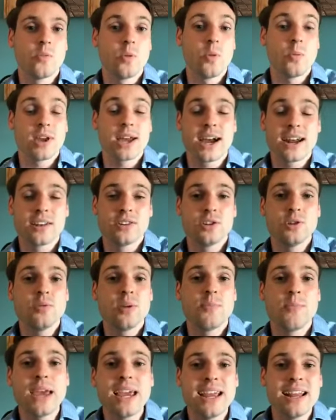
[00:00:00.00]
what we got to
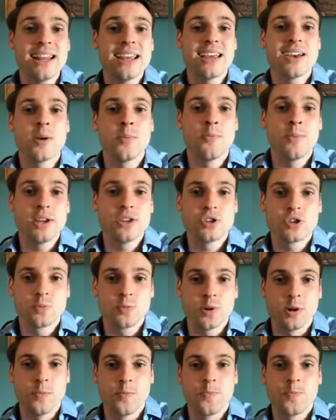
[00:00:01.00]
do and making it
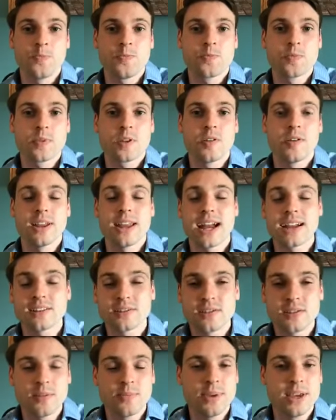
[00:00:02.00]
habitual, right?
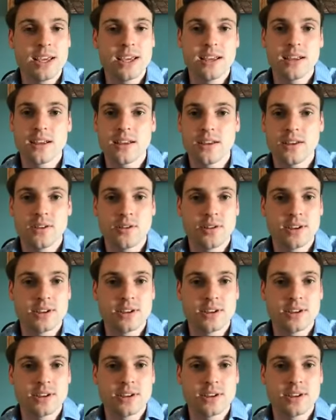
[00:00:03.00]
That's going to be,